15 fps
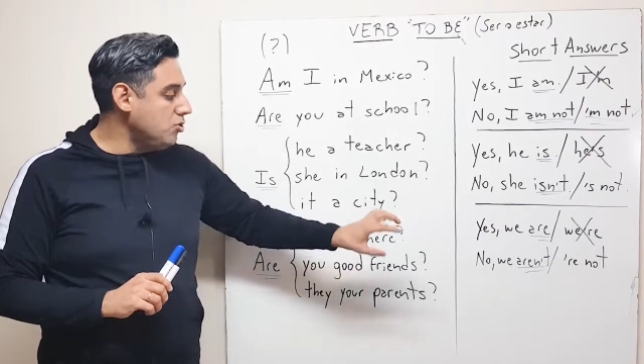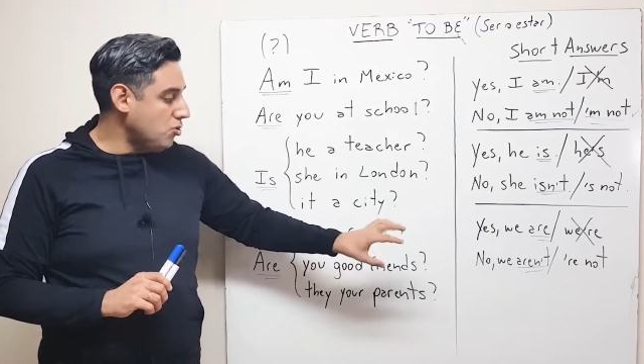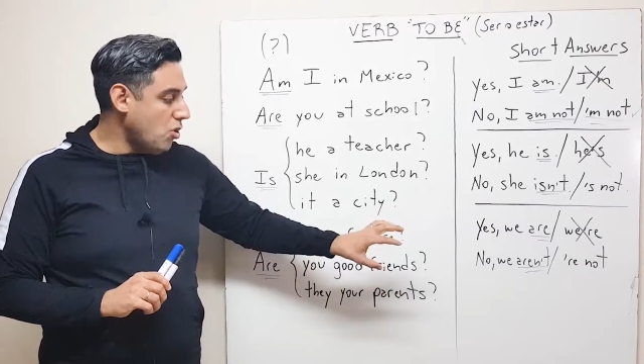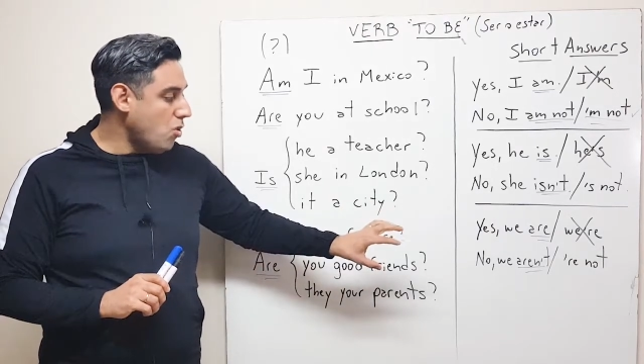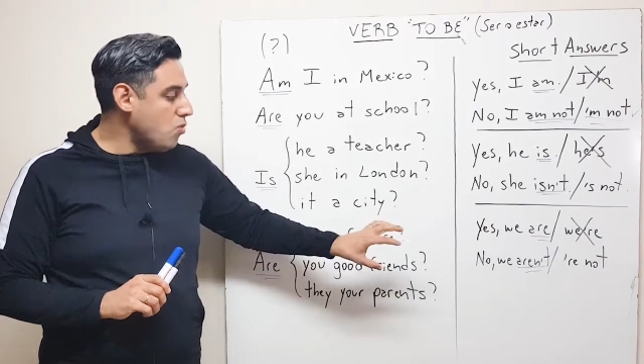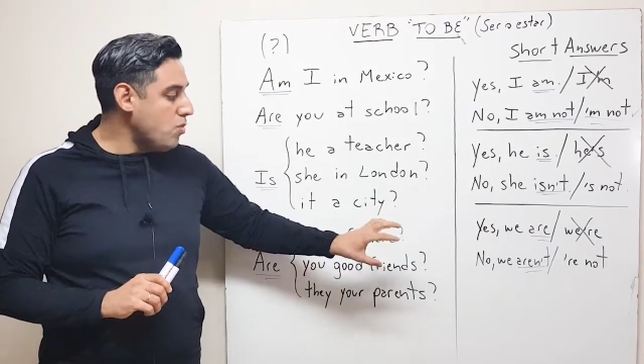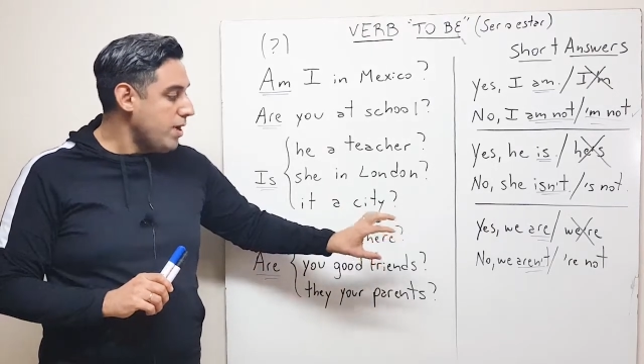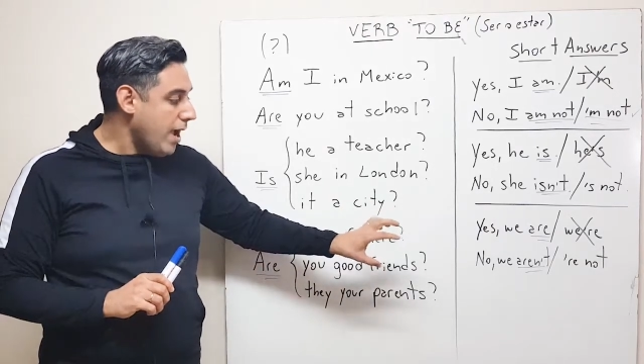
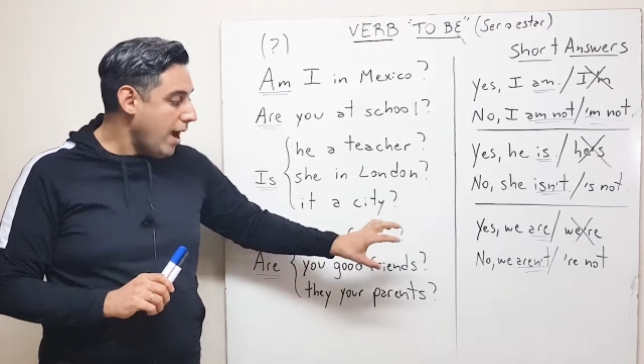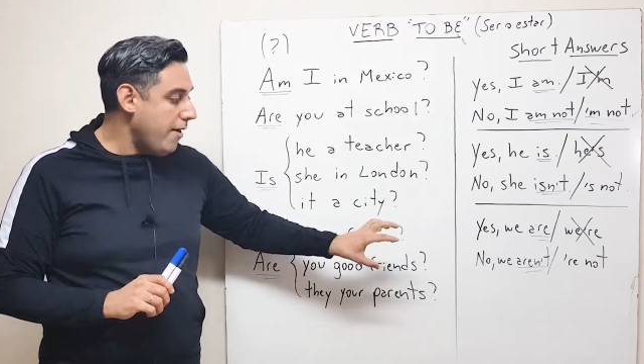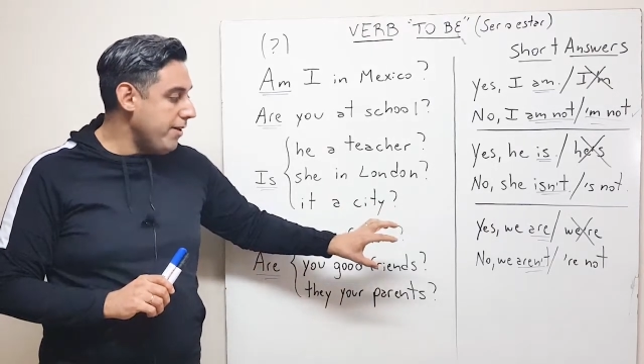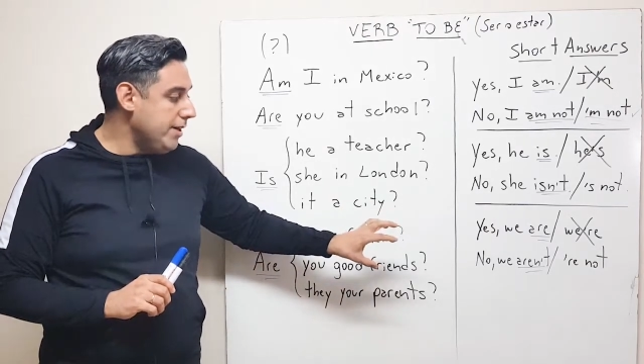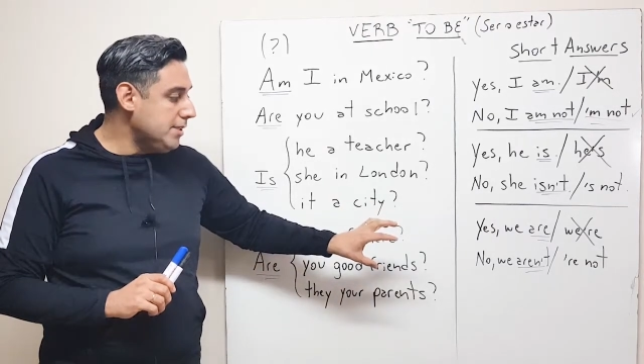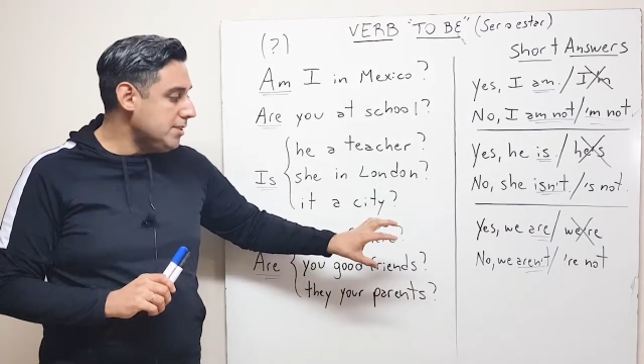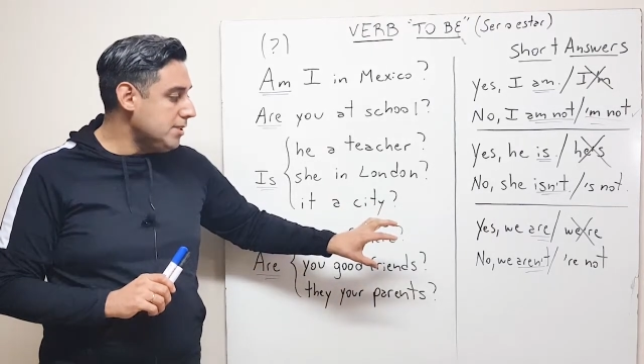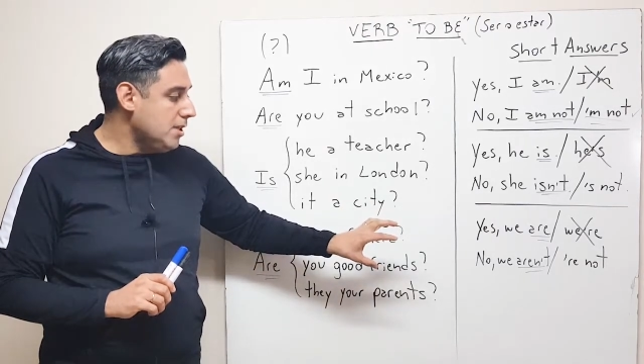no, we
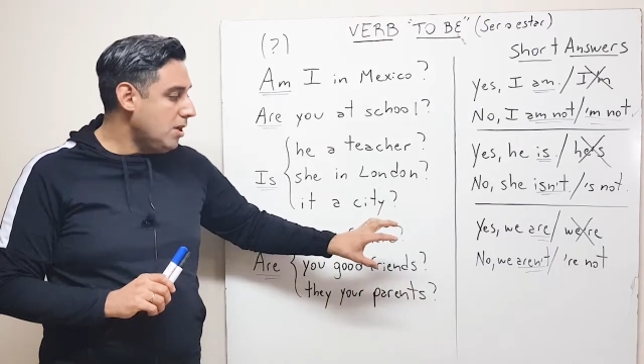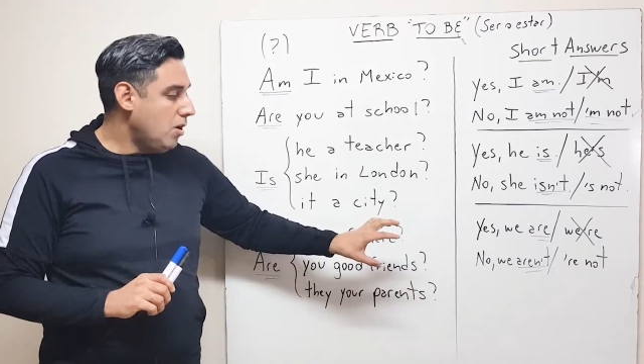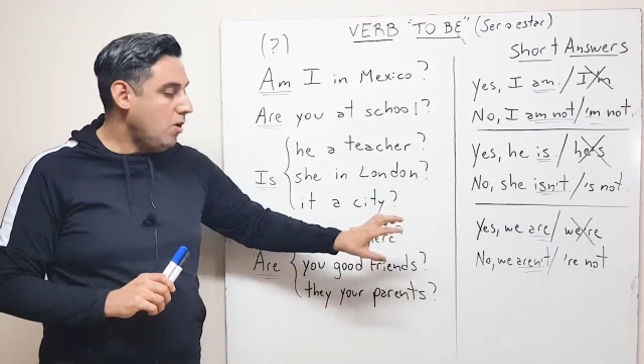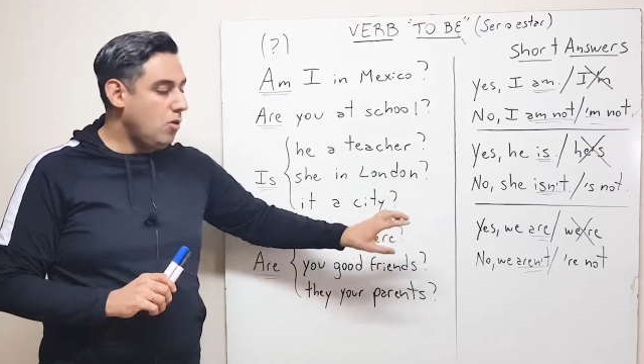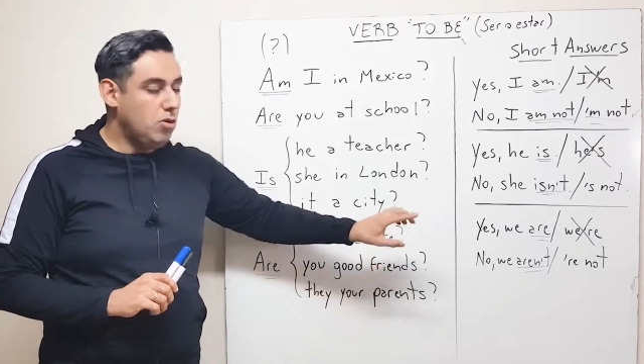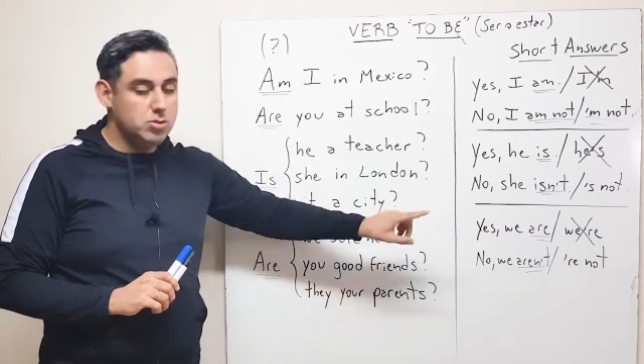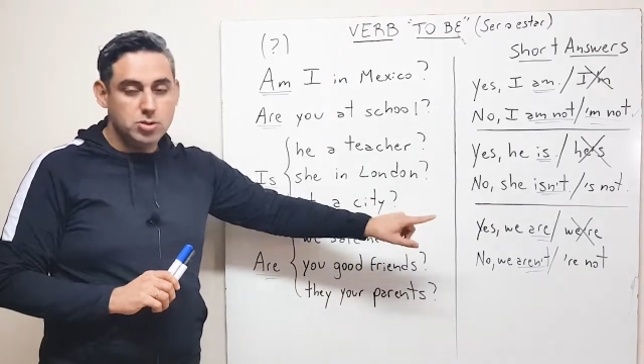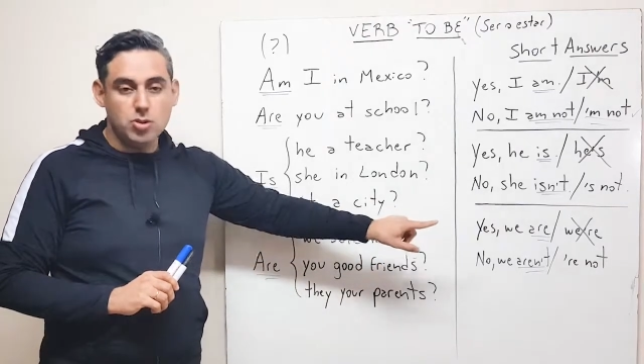aren't,
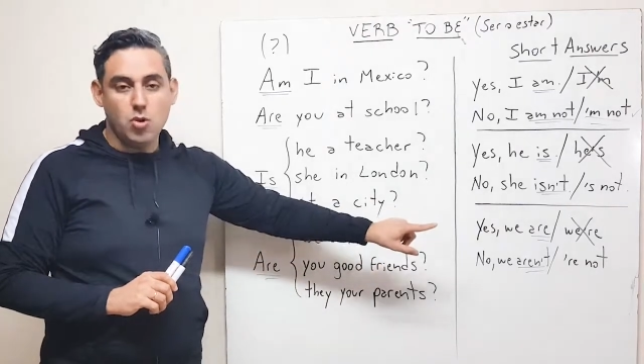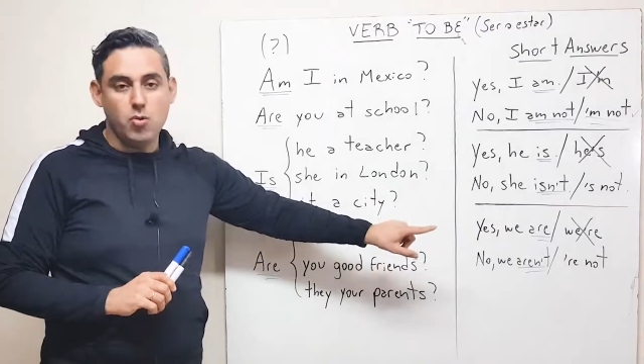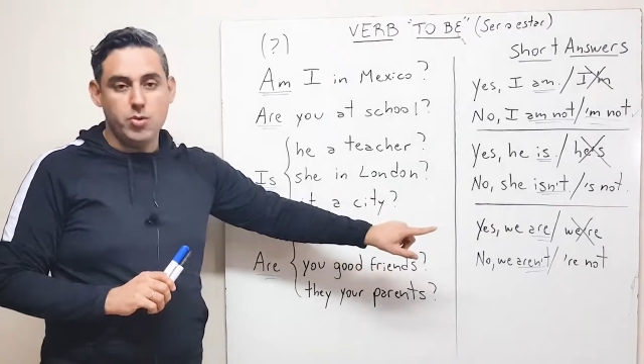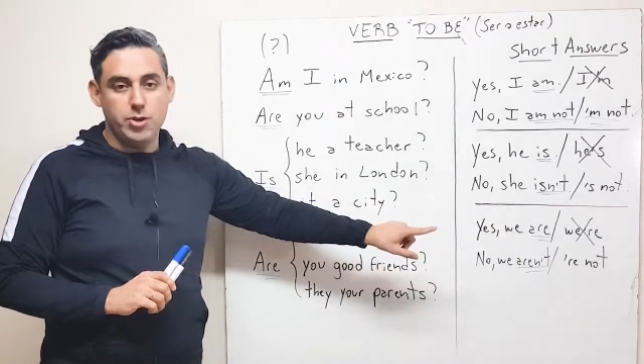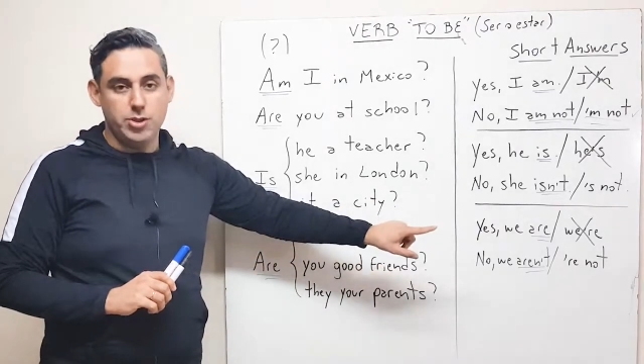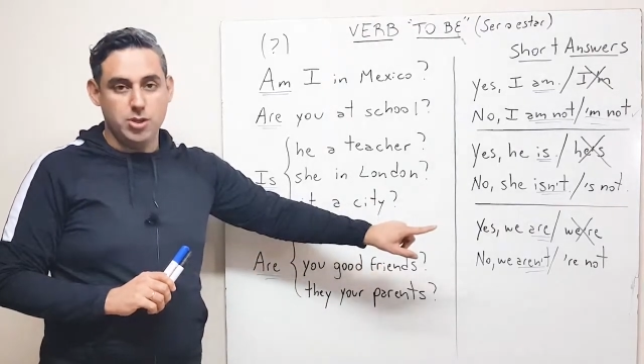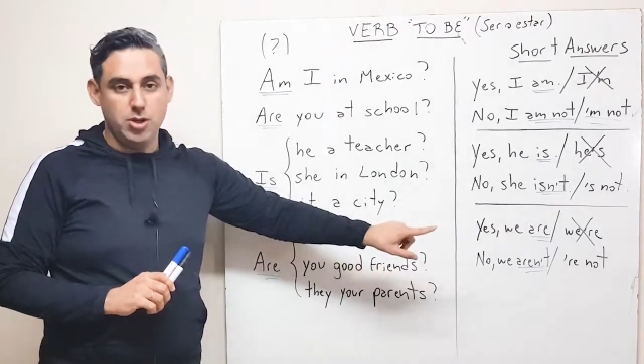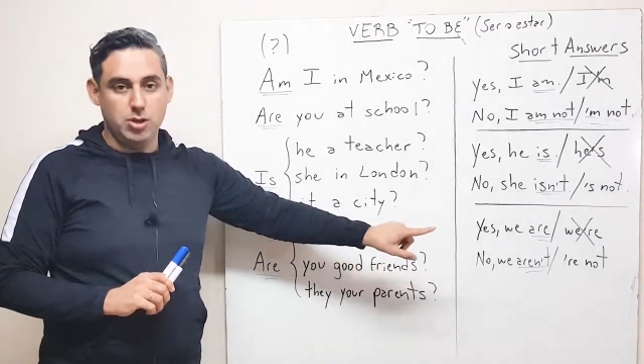or no,
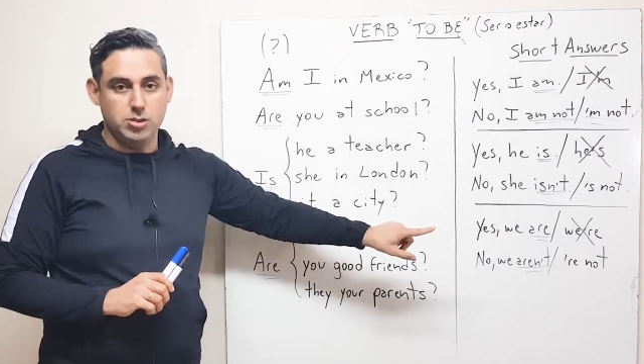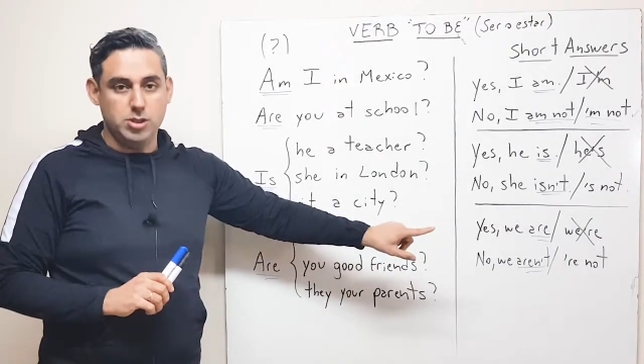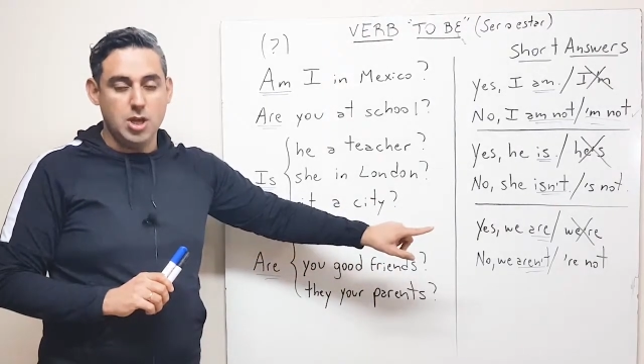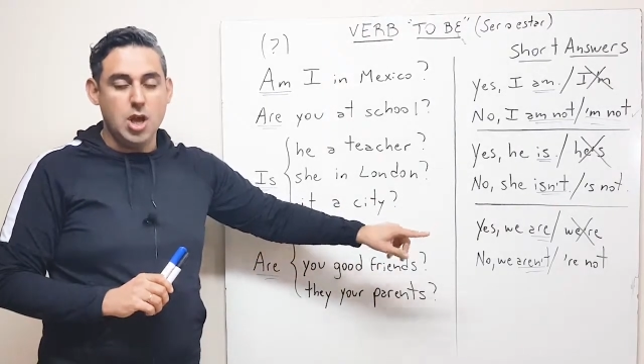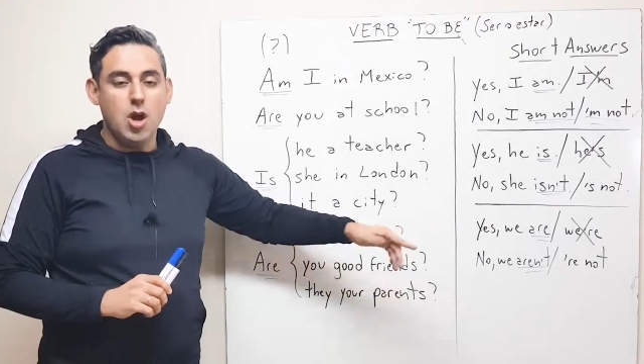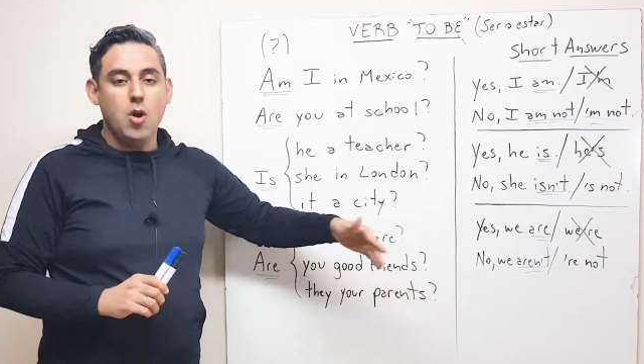we're not.